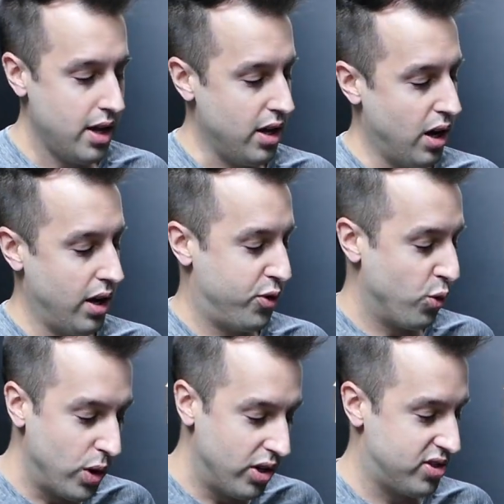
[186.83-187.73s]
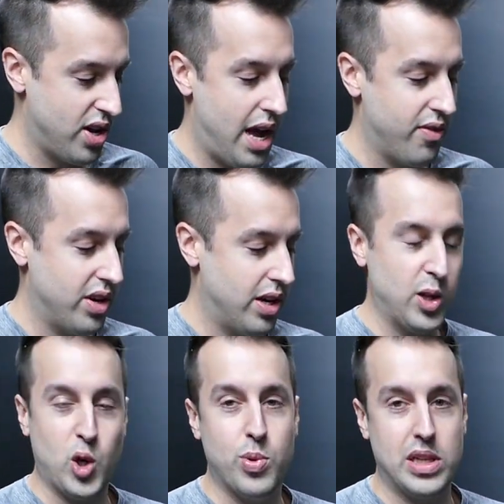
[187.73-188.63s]
if you're willing to have
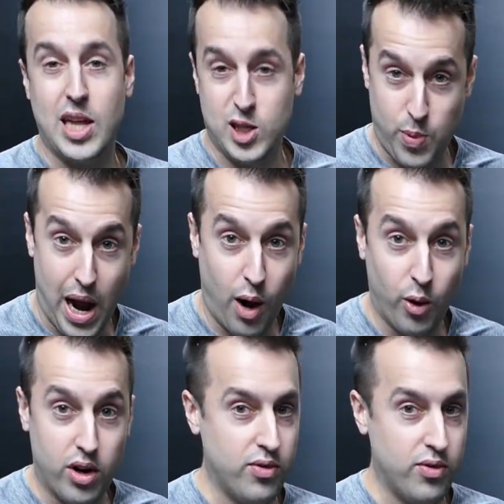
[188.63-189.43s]
a little bit less power,